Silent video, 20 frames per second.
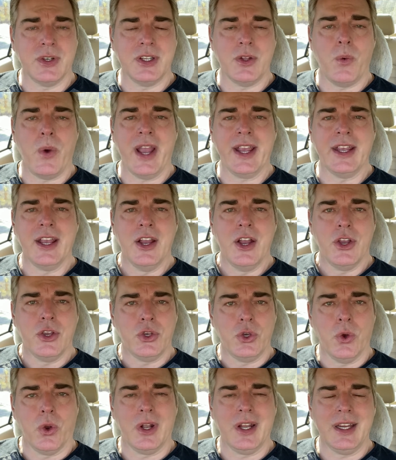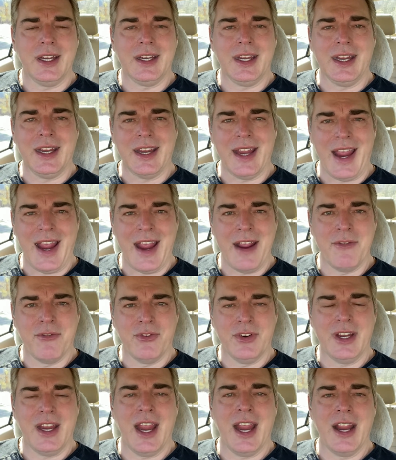the way you're linking
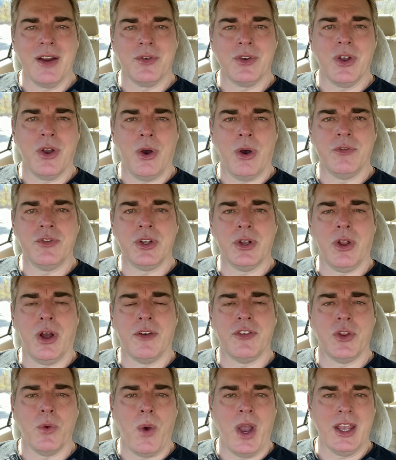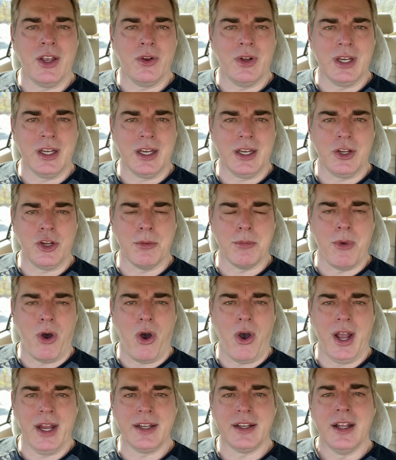every area of your life, the way you're linking your
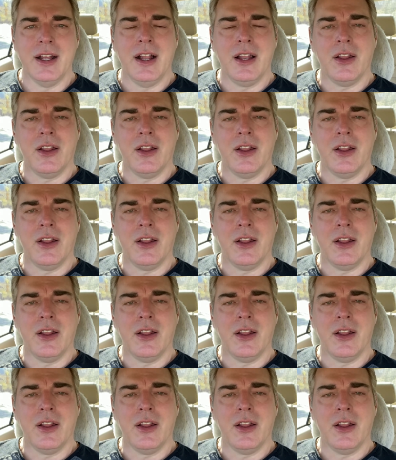mind.